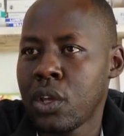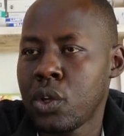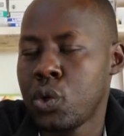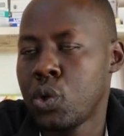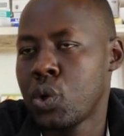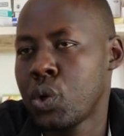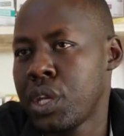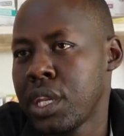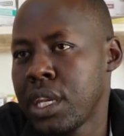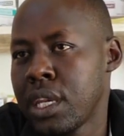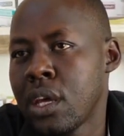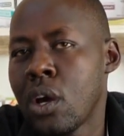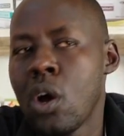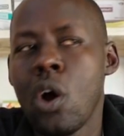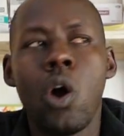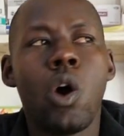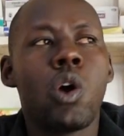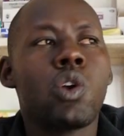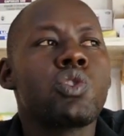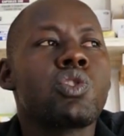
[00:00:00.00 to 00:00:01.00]
Urine.
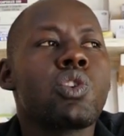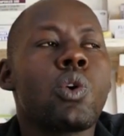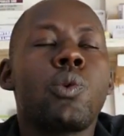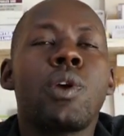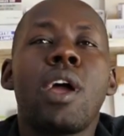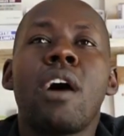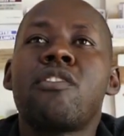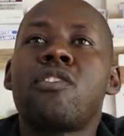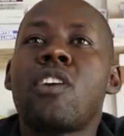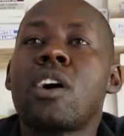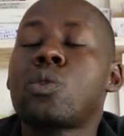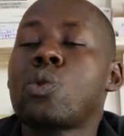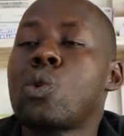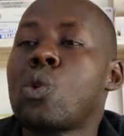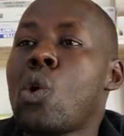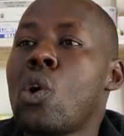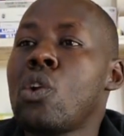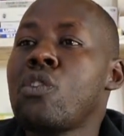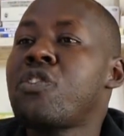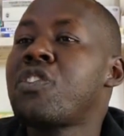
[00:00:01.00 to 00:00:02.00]
Also, we have what we
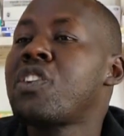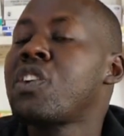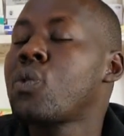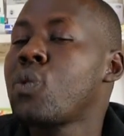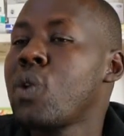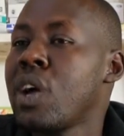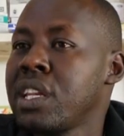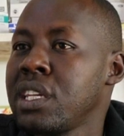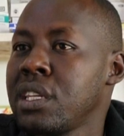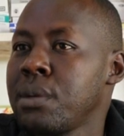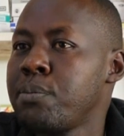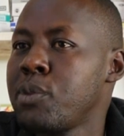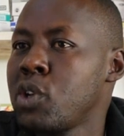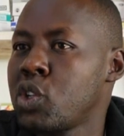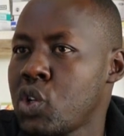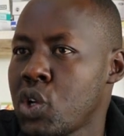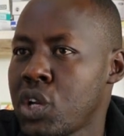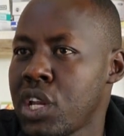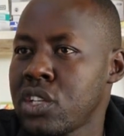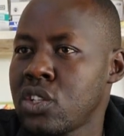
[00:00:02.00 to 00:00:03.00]
call frequent
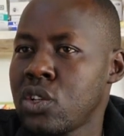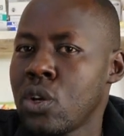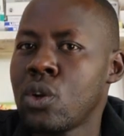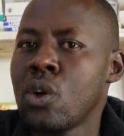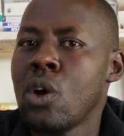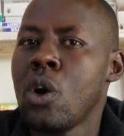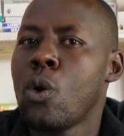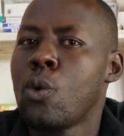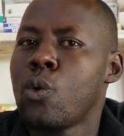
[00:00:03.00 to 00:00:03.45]
maturation.